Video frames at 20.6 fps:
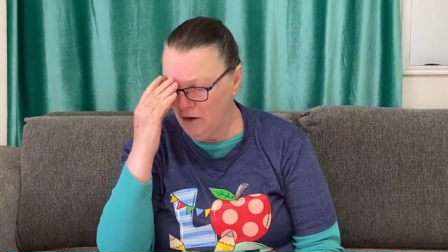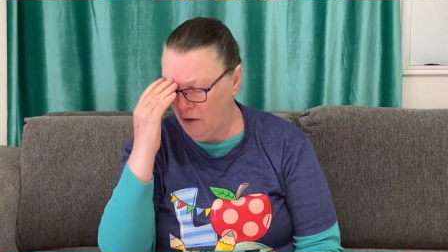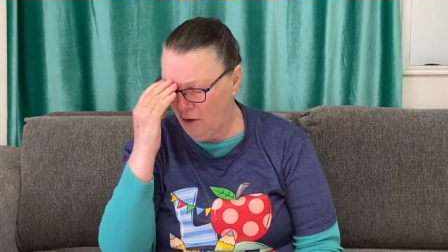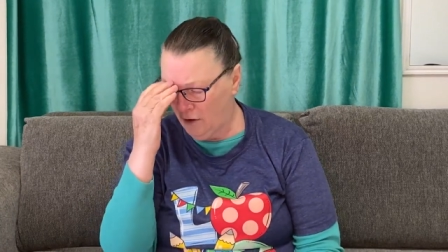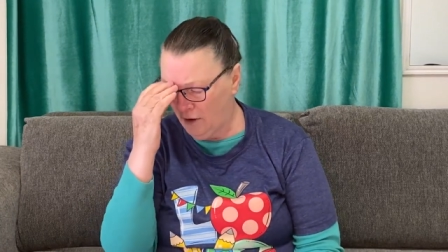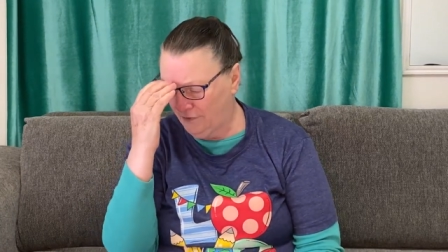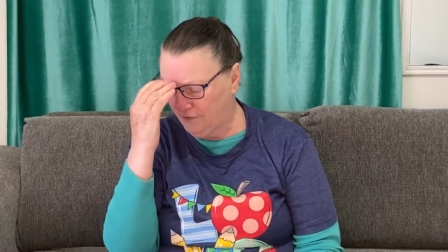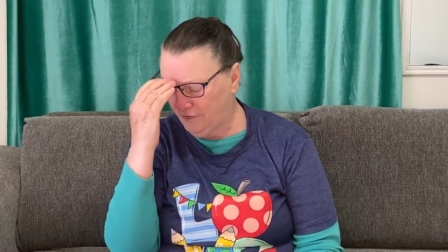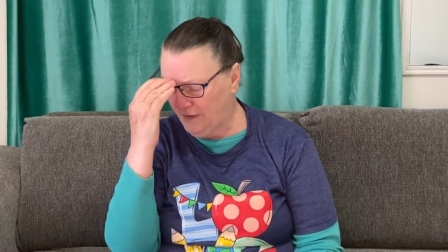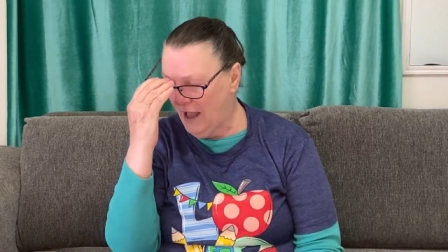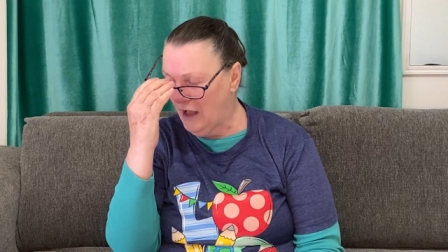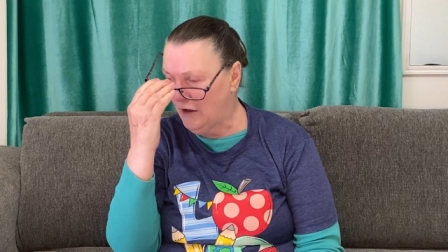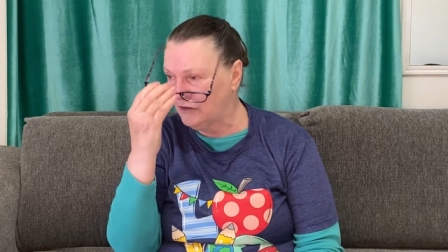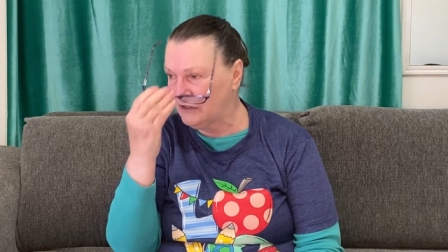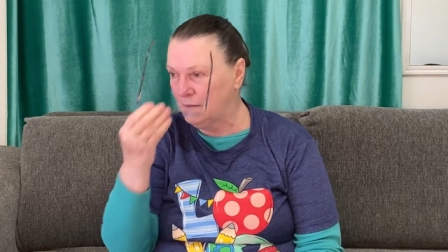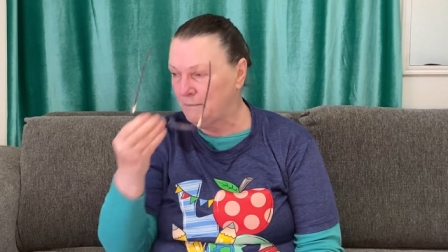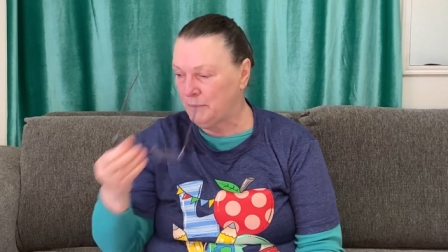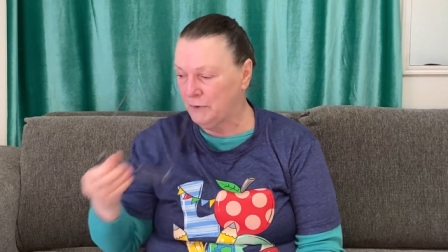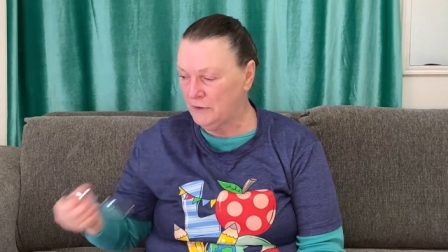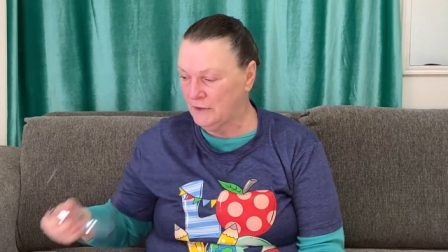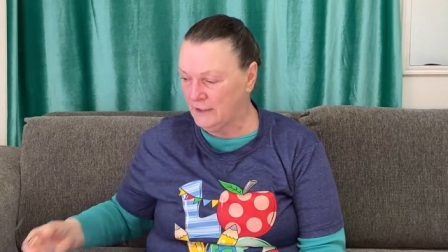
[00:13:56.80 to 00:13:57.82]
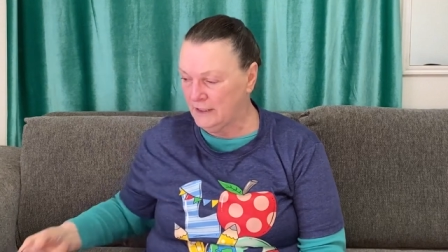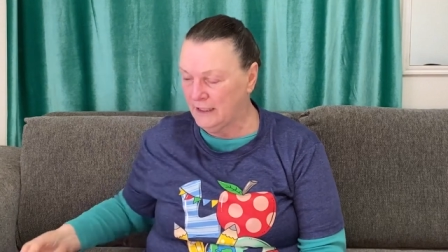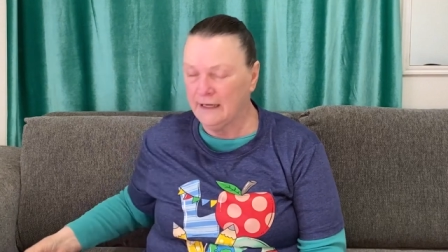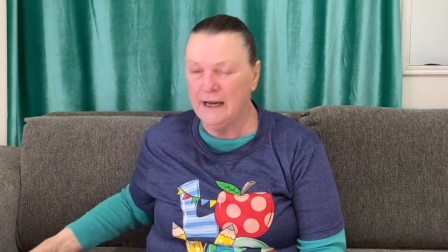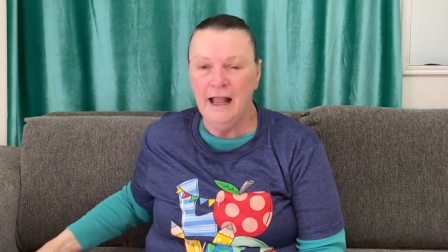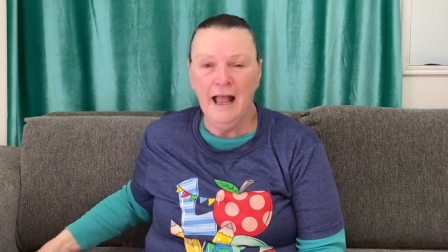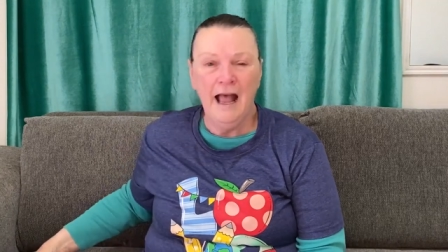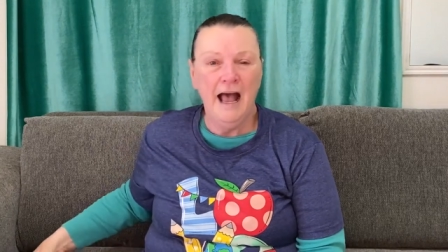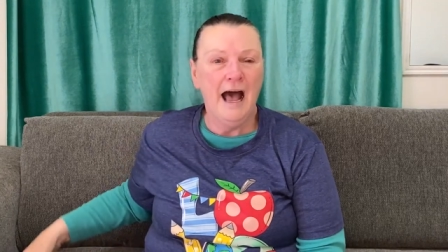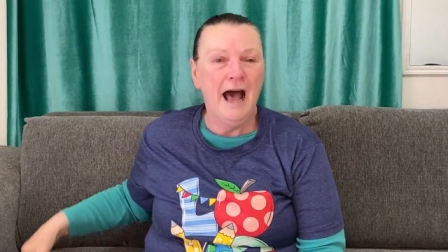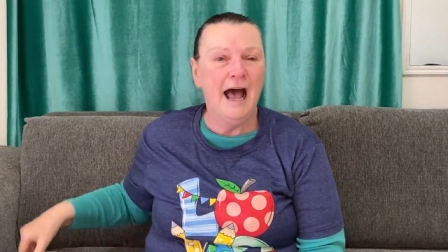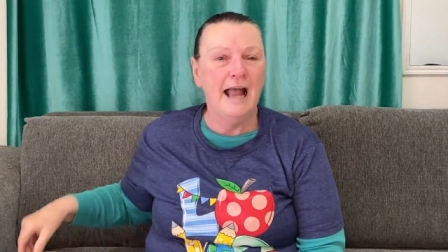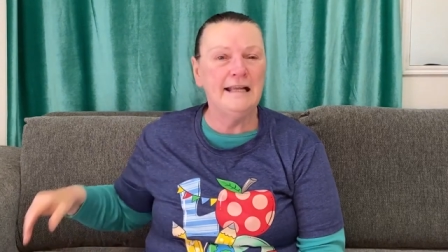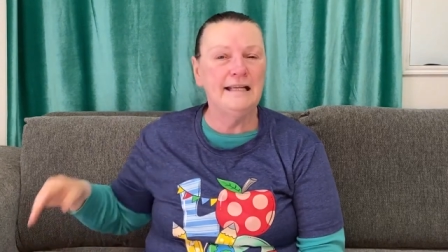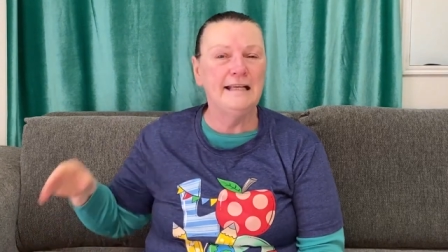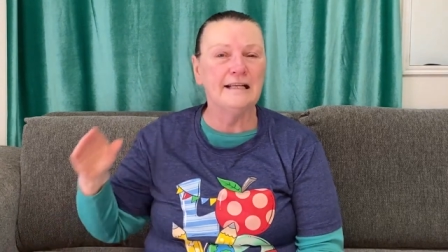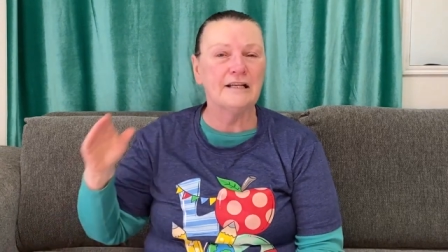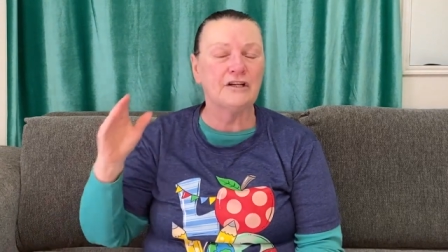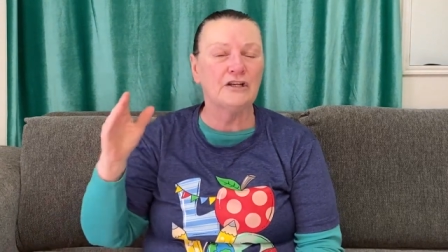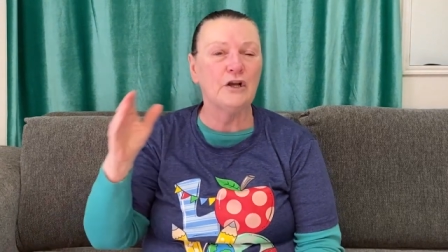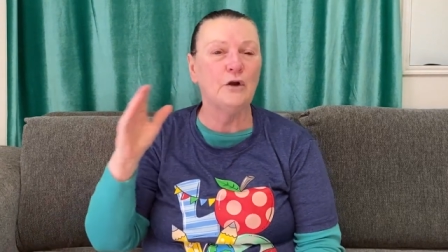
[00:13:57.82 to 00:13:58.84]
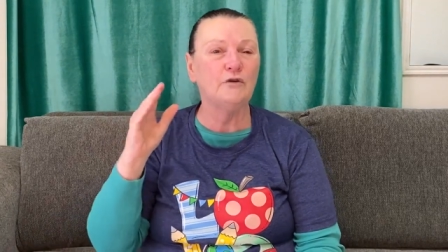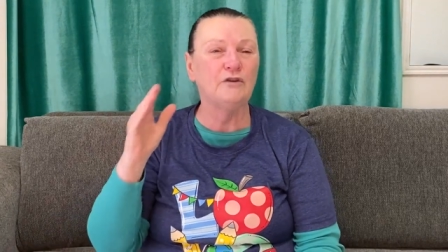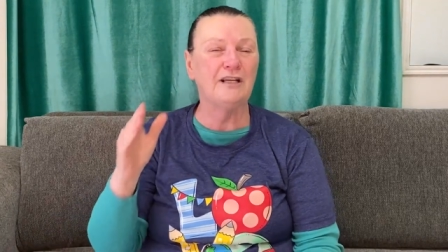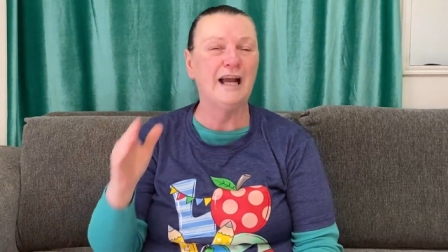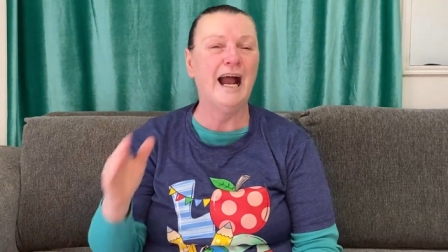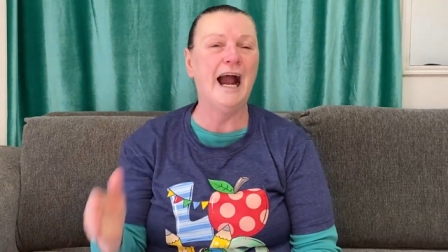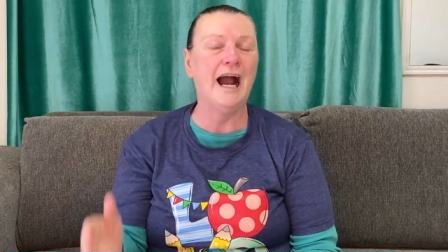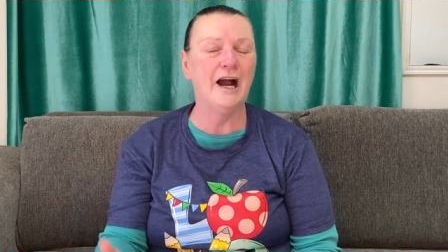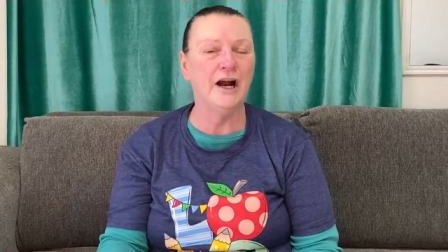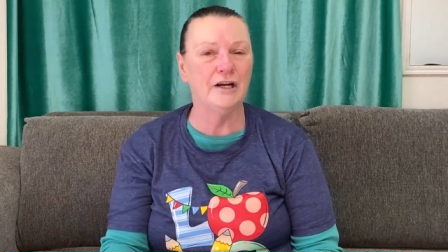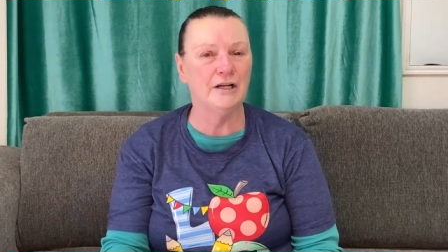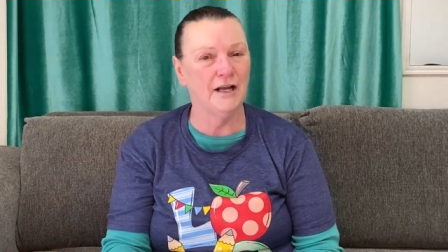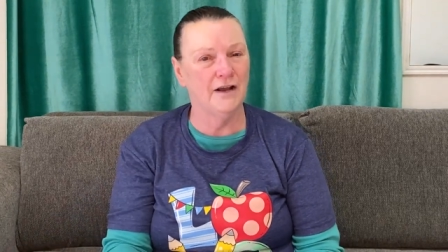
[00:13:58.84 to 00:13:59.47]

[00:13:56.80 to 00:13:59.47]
or a 1,000%. I get so tired